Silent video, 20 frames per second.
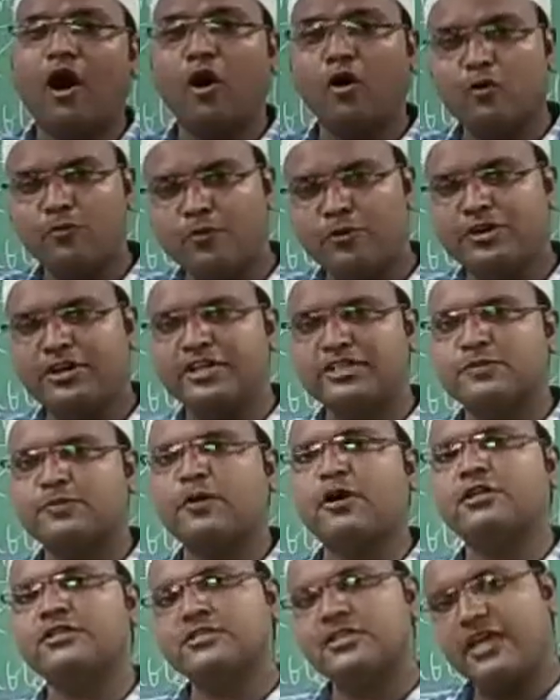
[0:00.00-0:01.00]
Output
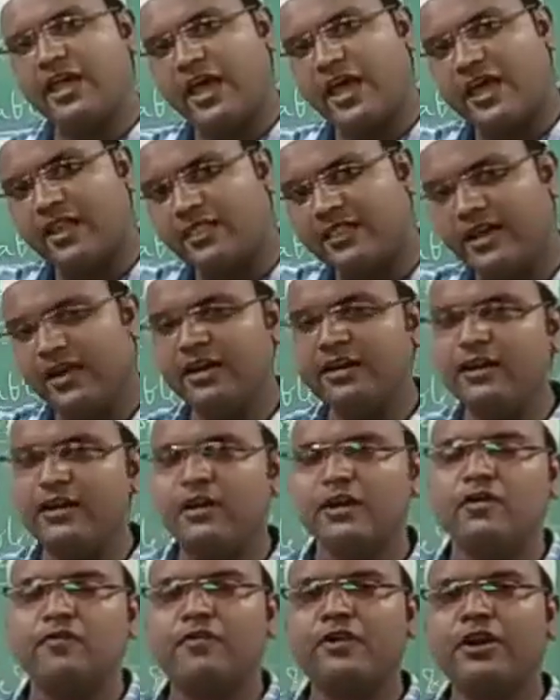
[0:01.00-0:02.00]
response, and then
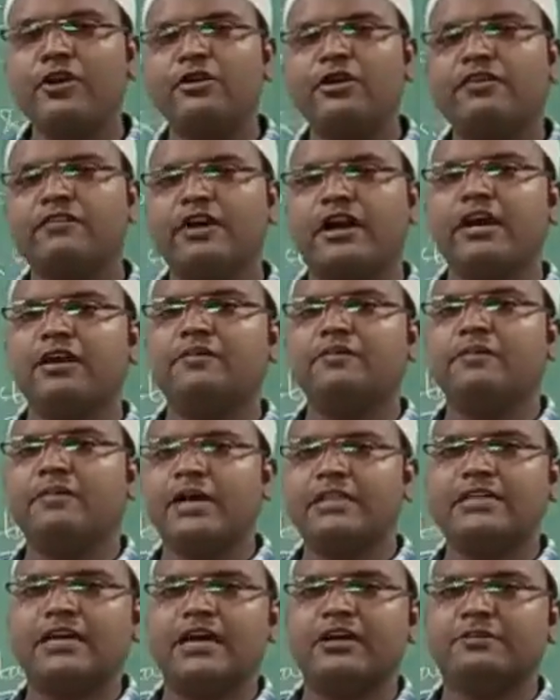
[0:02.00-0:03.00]
we need to divide
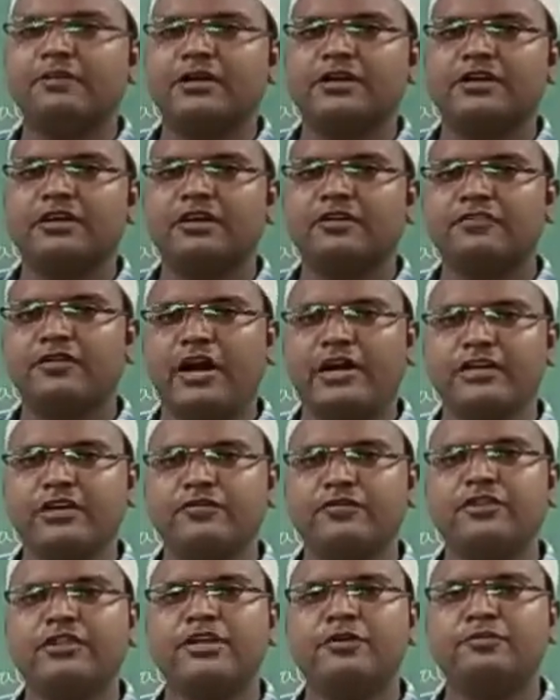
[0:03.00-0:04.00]
by that particular factor
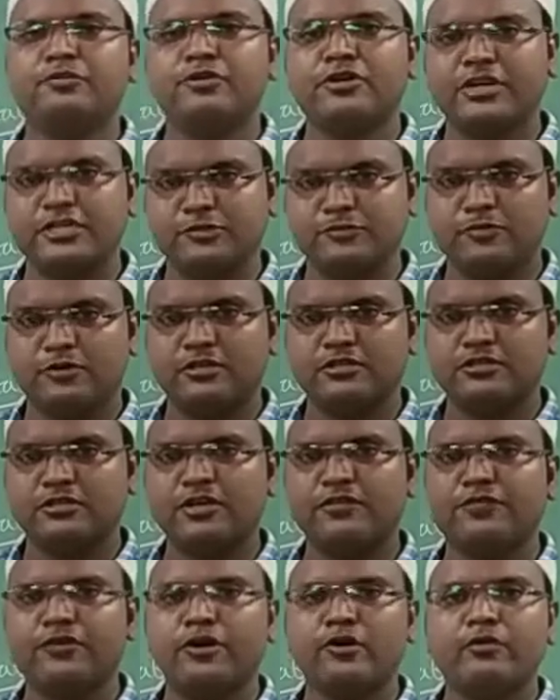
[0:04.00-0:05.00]
with input response.
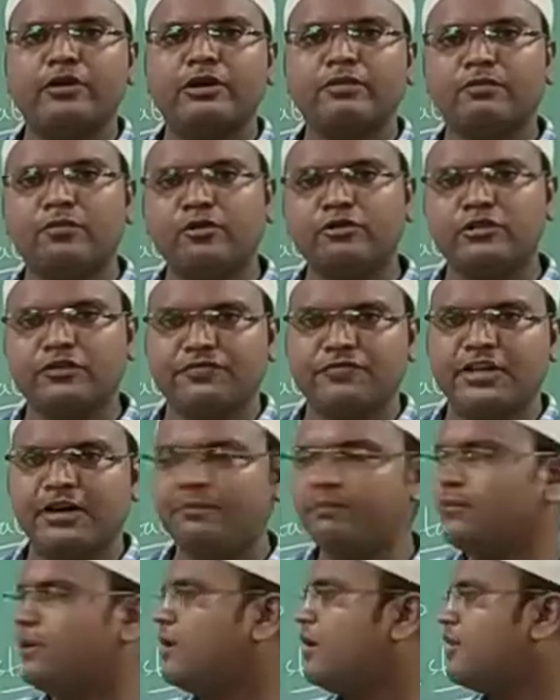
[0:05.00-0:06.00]
If you are doing both of
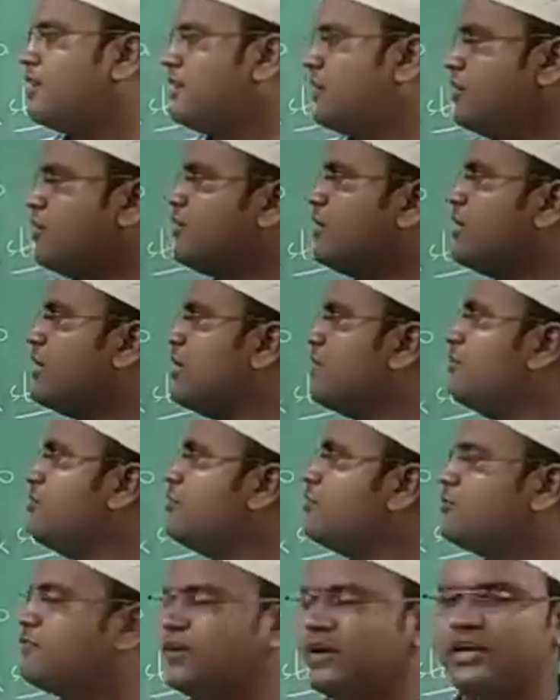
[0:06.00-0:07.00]
them, then you can able
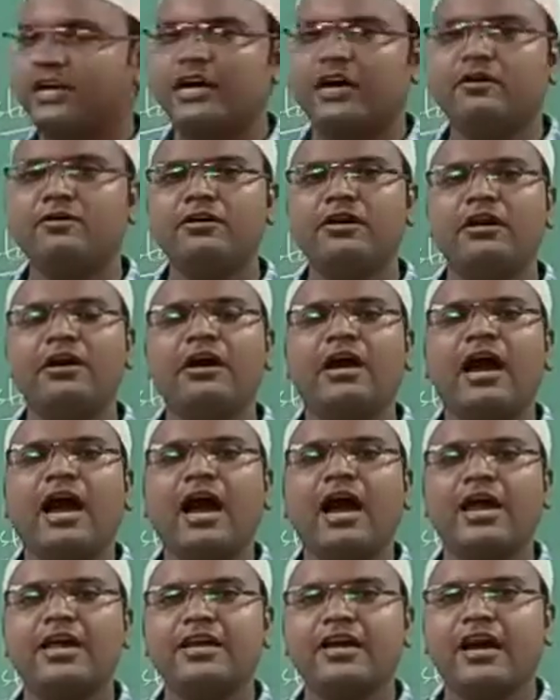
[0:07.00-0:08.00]
to find out
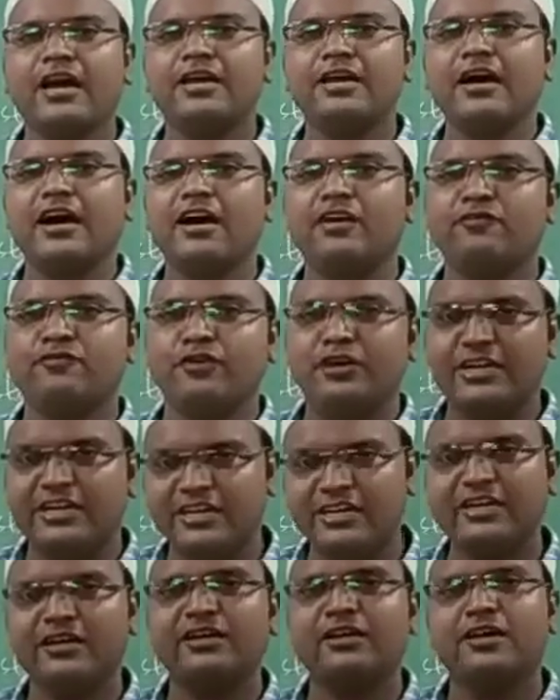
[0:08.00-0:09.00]
IIR
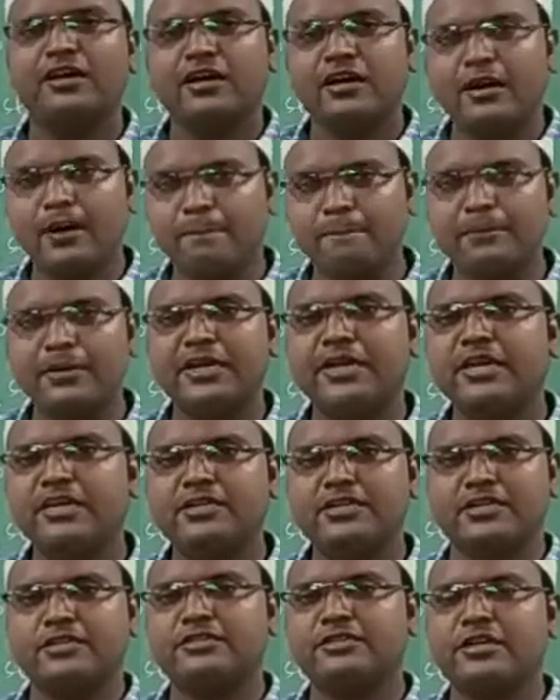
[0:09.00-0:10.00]
filter complete
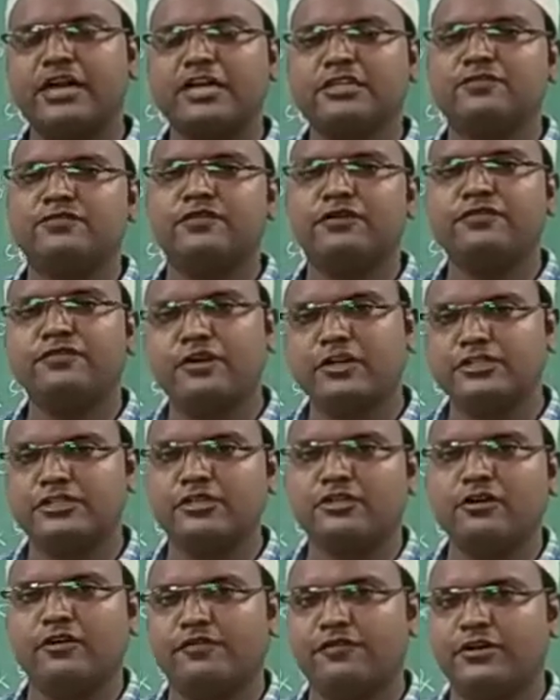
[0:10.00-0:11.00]
transfer
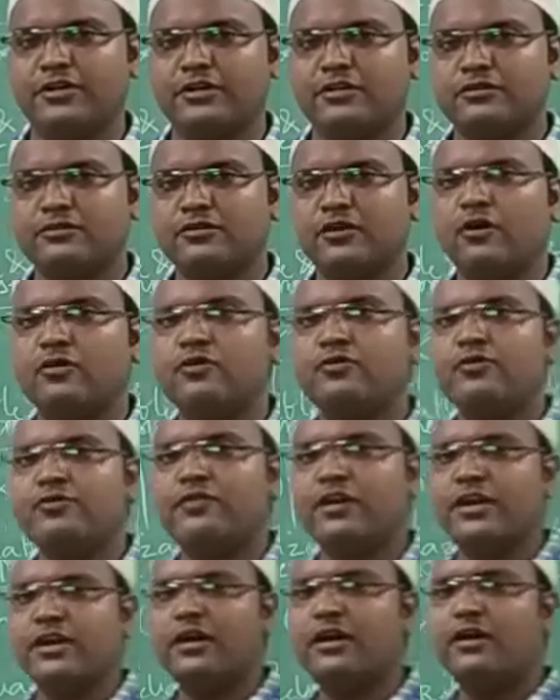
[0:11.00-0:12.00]
function of it. So how do we
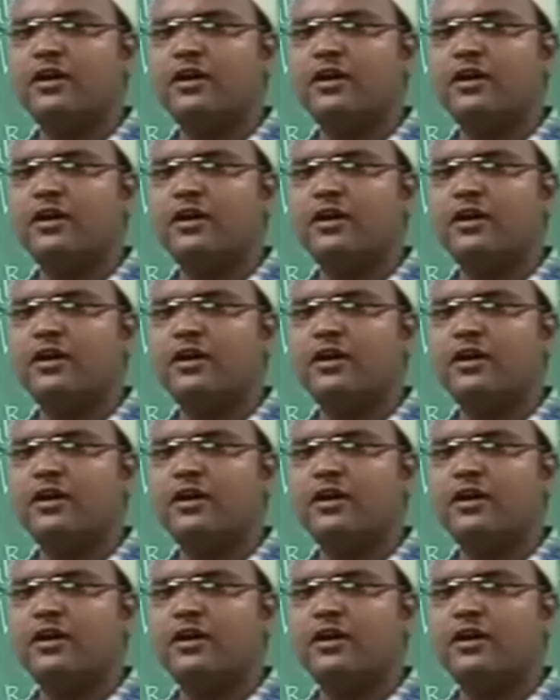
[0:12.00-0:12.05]
find?